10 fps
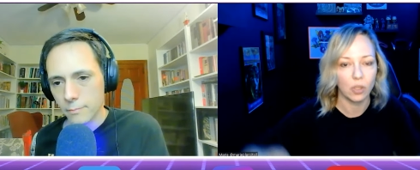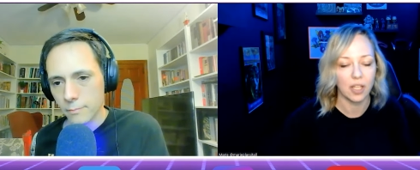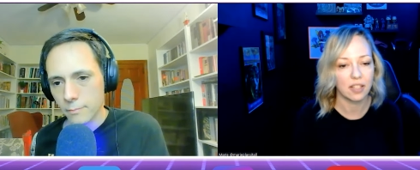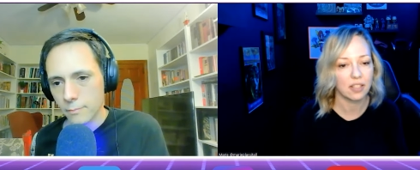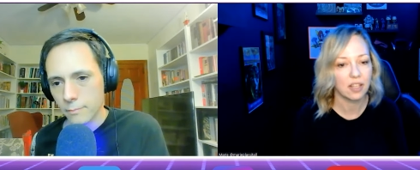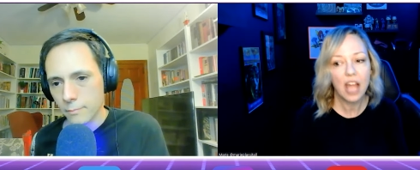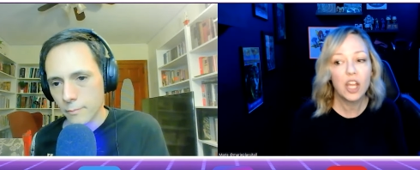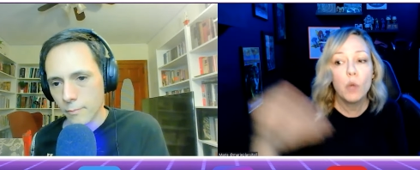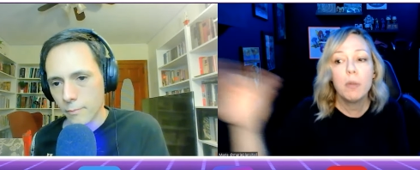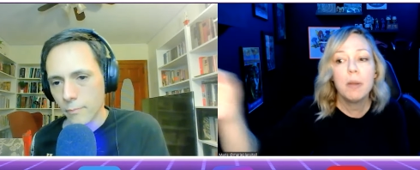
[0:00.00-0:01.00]
Speaker 1: soulless.
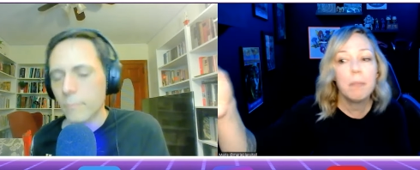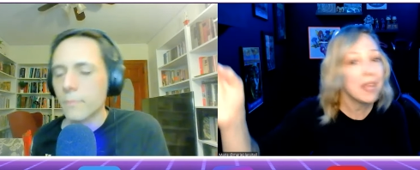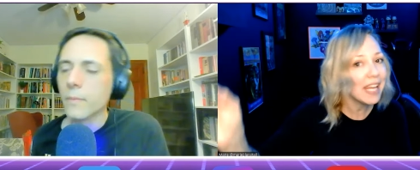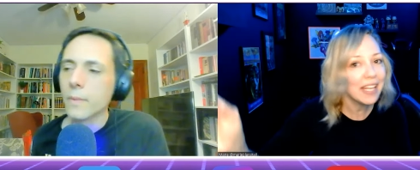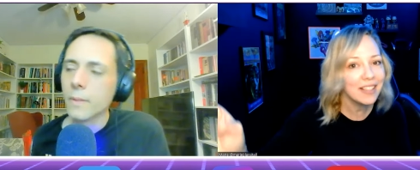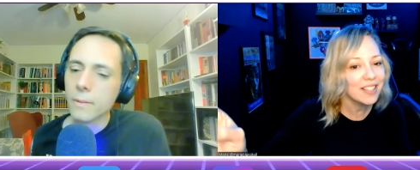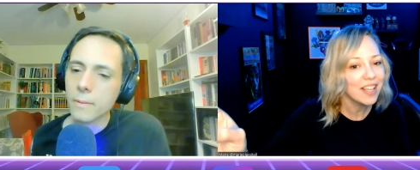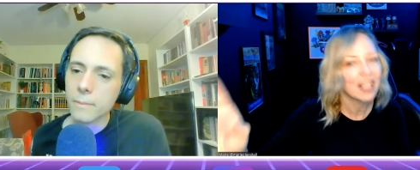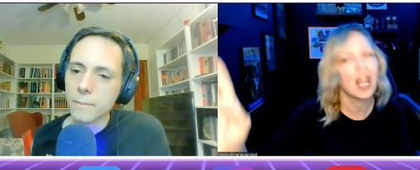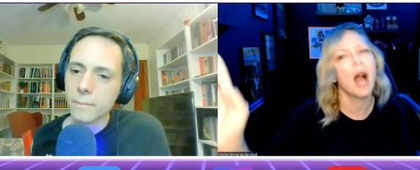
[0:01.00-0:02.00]
Human
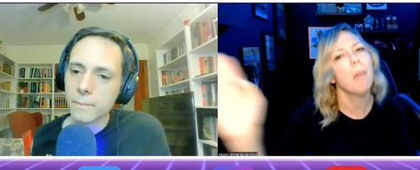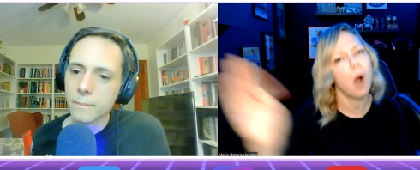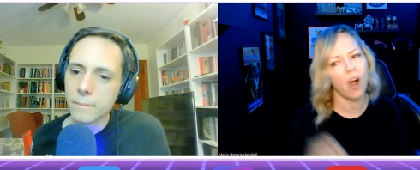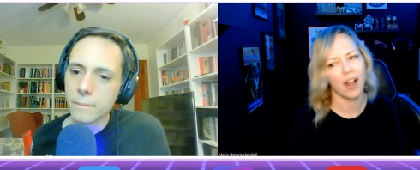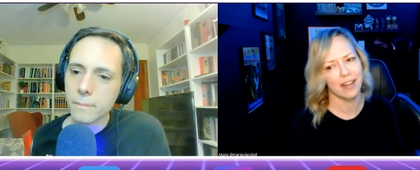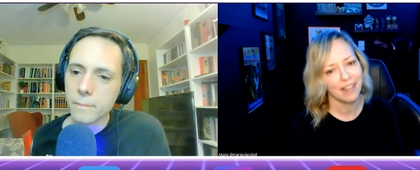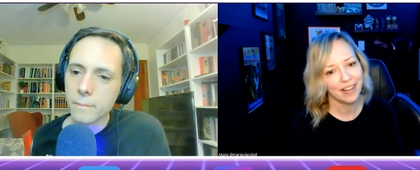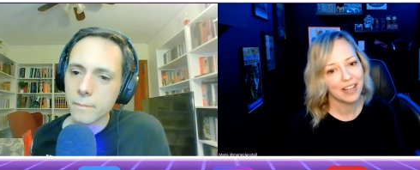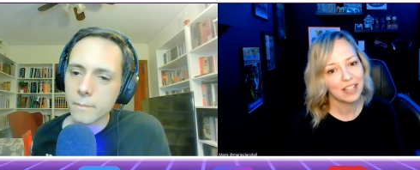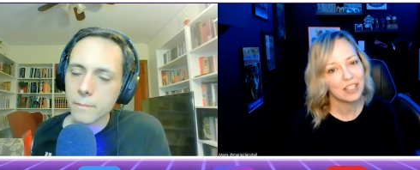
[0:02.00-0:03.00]
beings, come on.
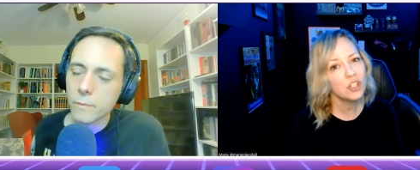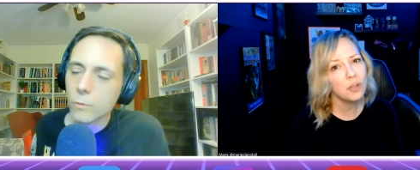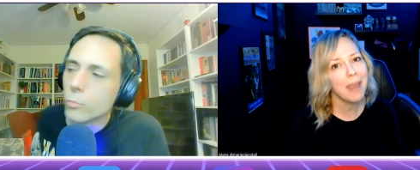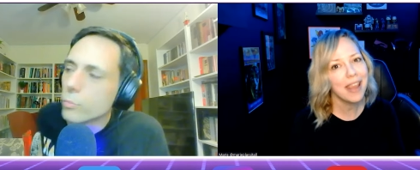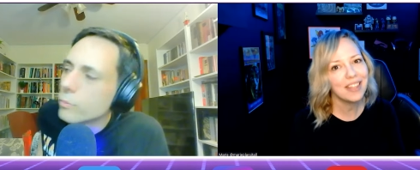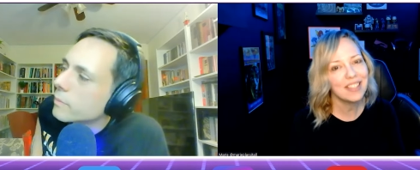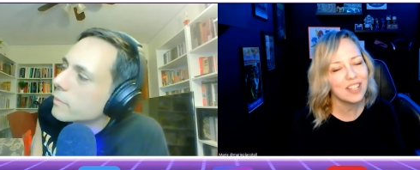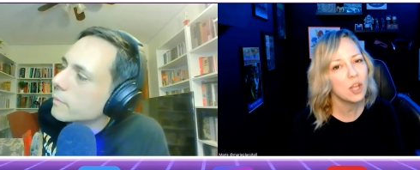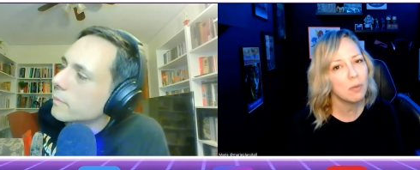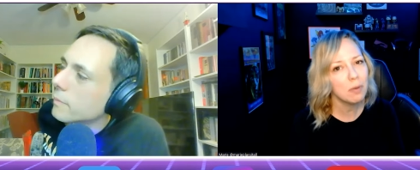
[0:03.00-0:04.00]
Did you make
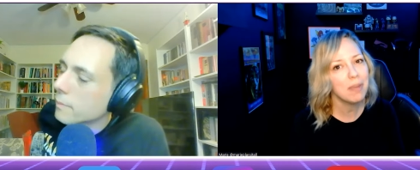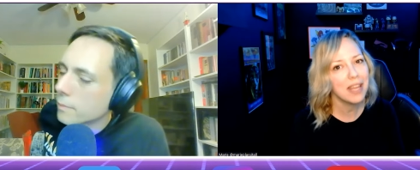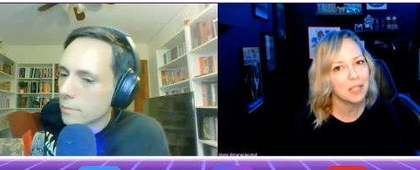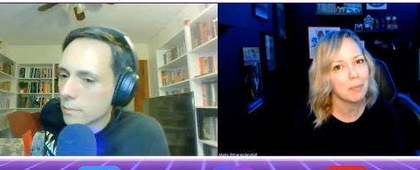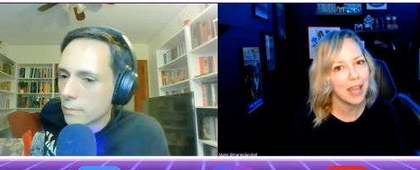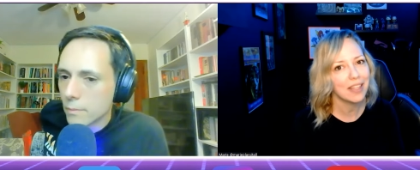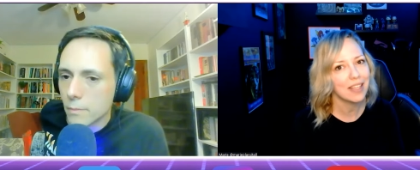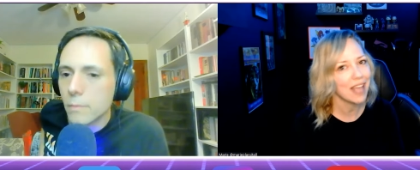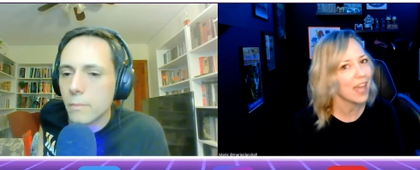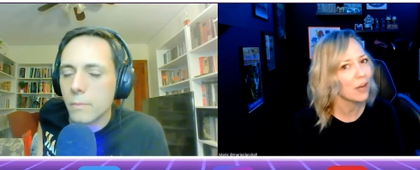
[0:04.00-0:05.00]
this? Did human beings
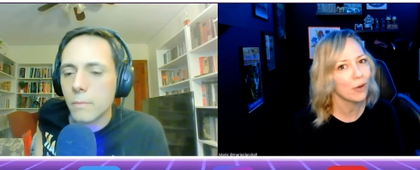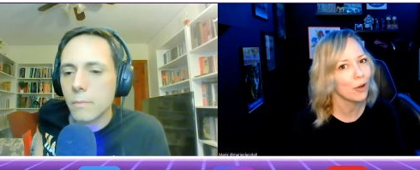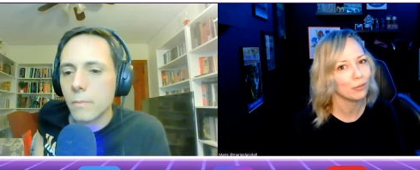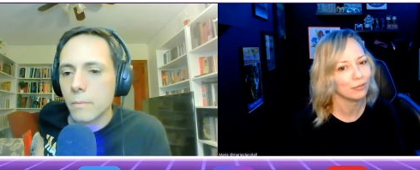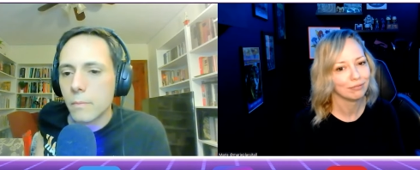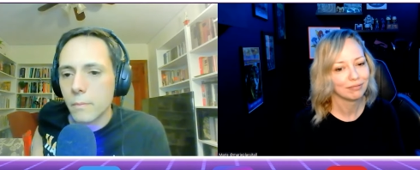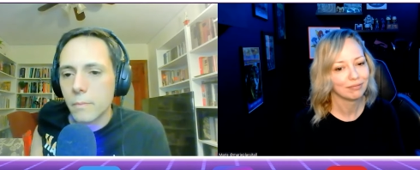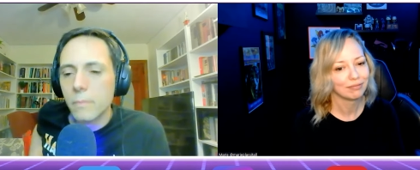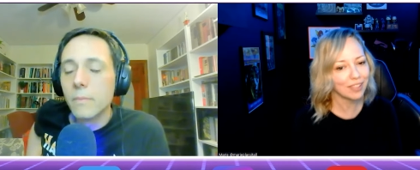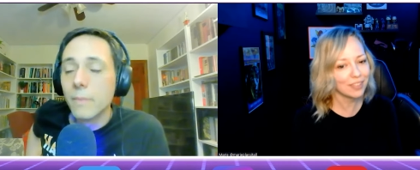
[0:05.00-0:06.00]
make this? I don't know.
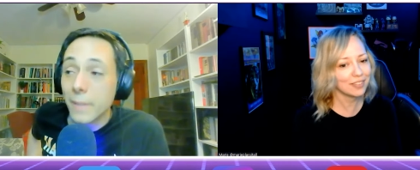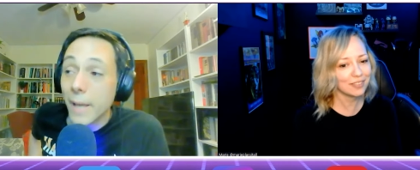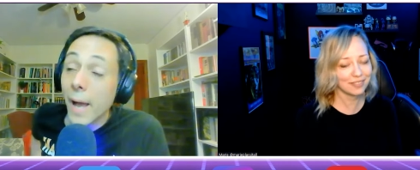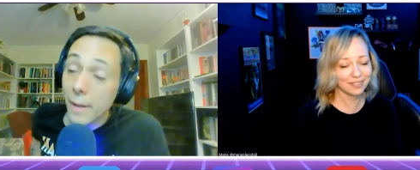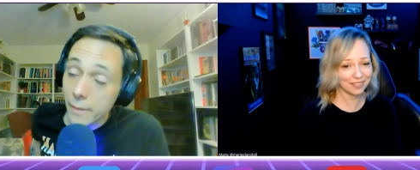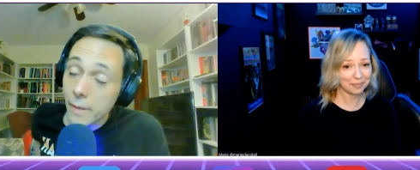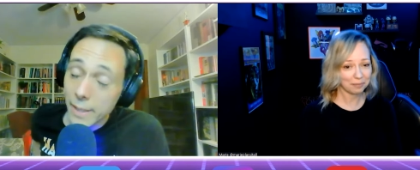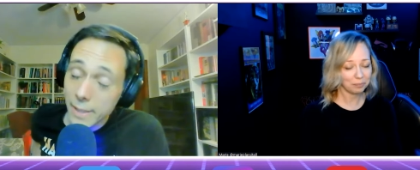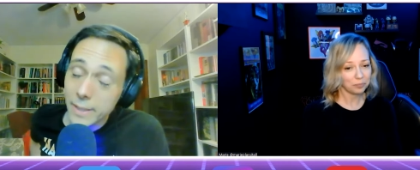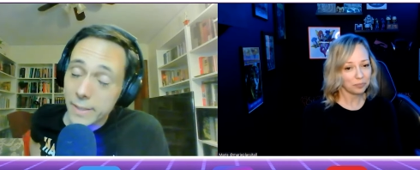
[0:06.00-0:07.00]
Speaker 2: Yeah, I
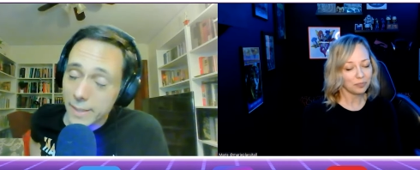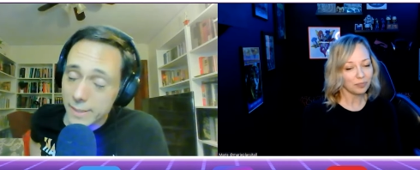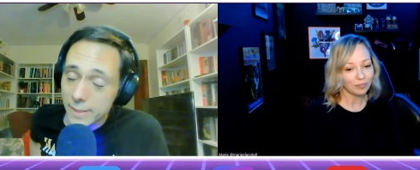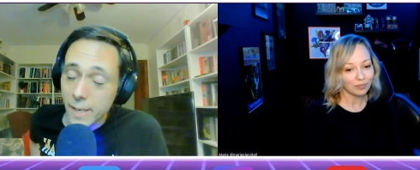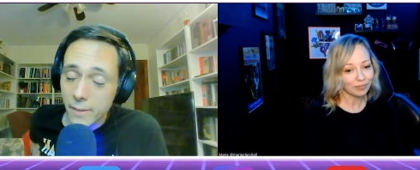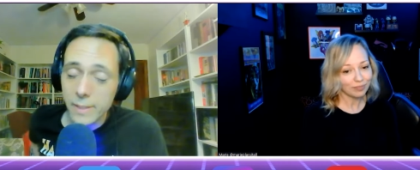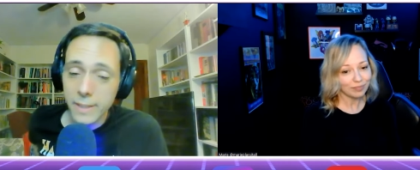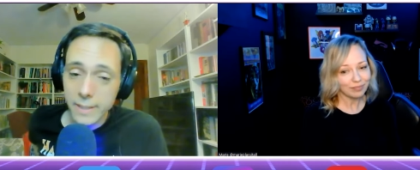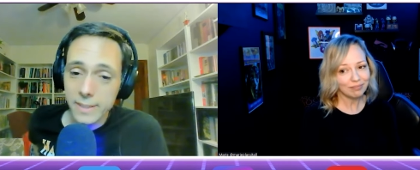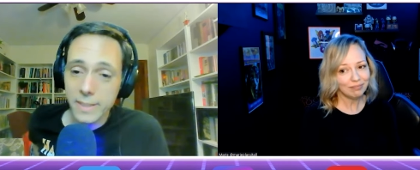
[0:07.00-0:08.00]
think that scary thing
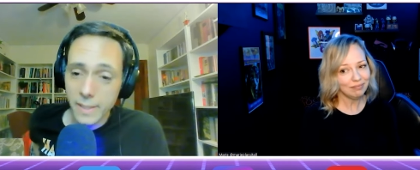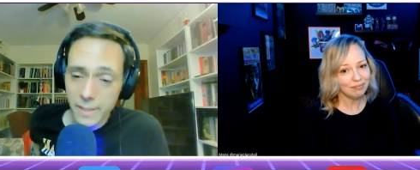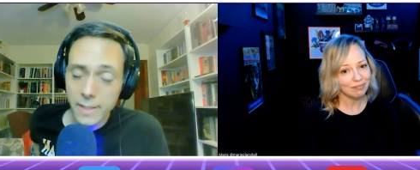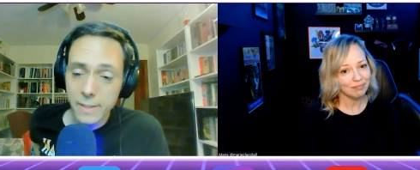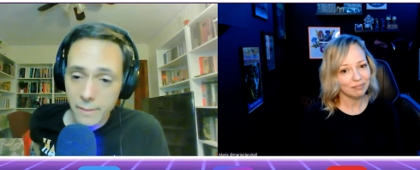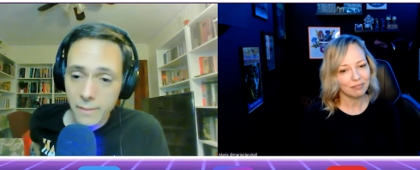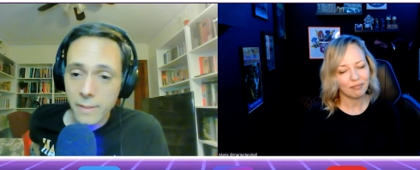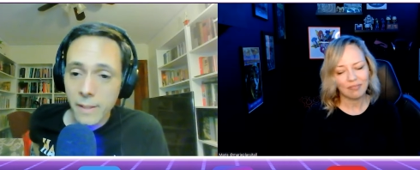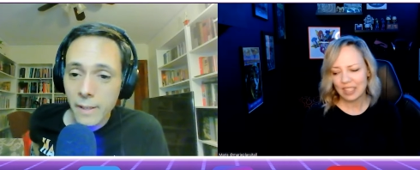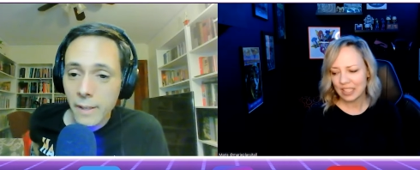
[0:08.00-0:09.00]
is that they did.
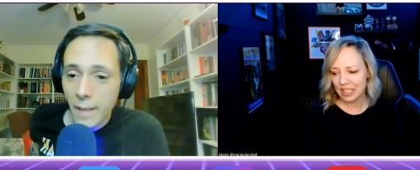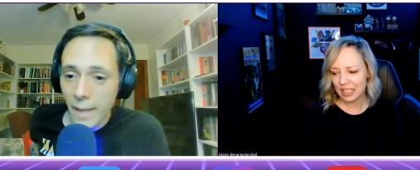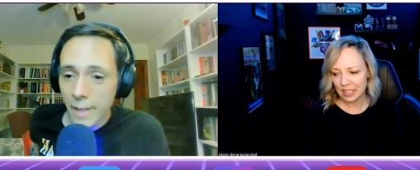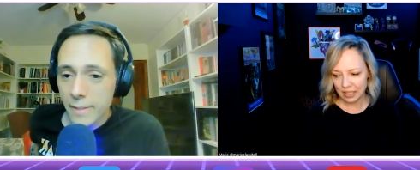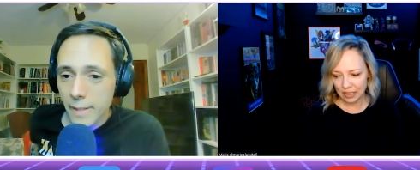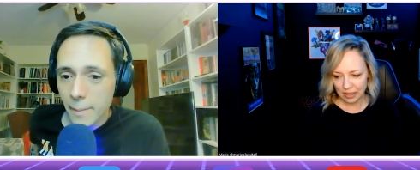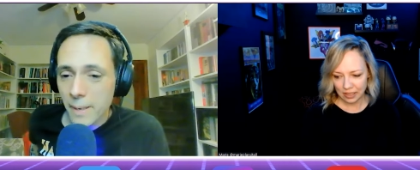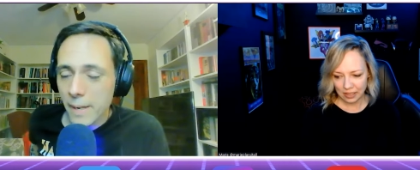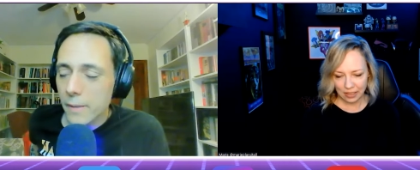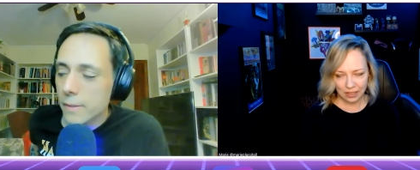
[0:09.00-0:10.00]
And
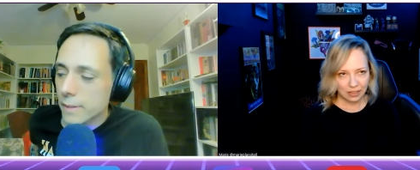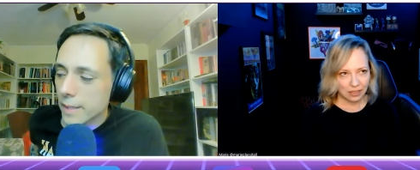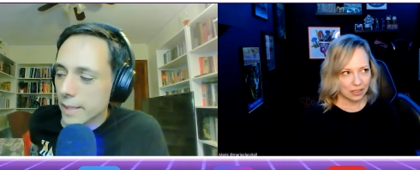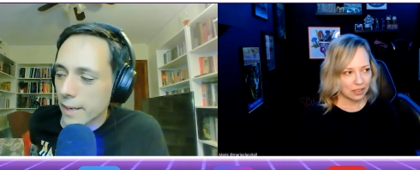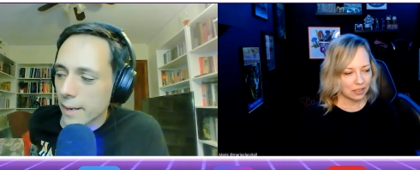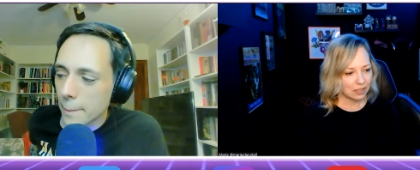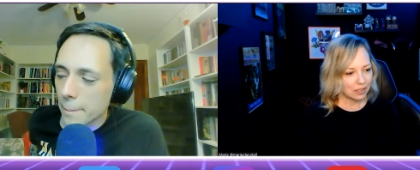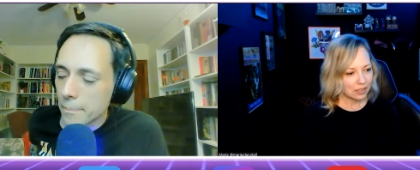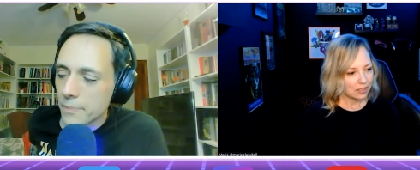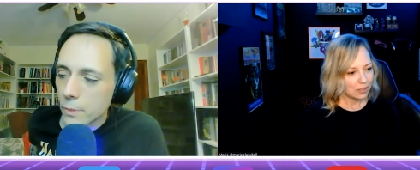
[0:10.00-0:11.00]
apparently, um,
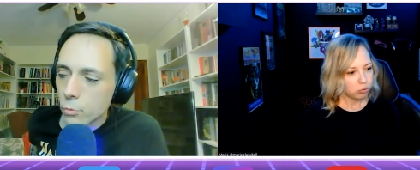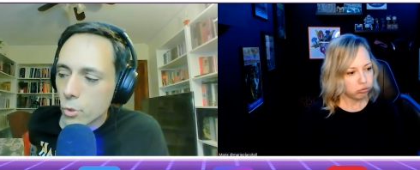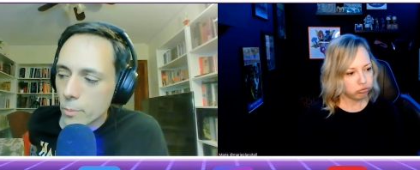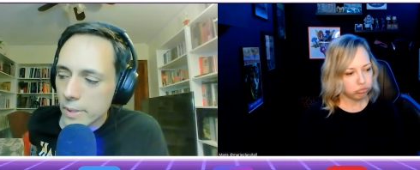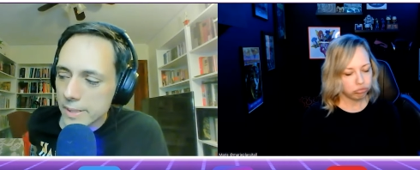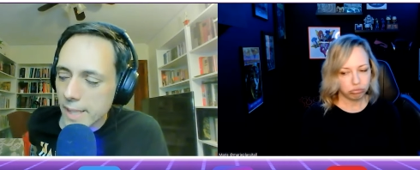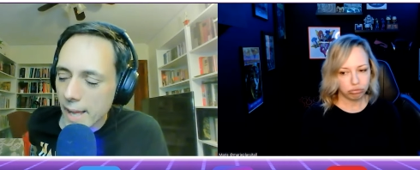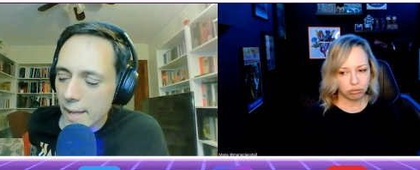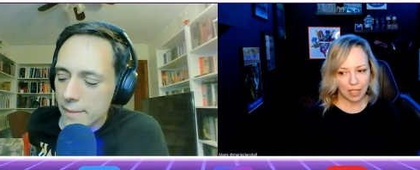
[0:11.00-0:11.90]
the rumor is that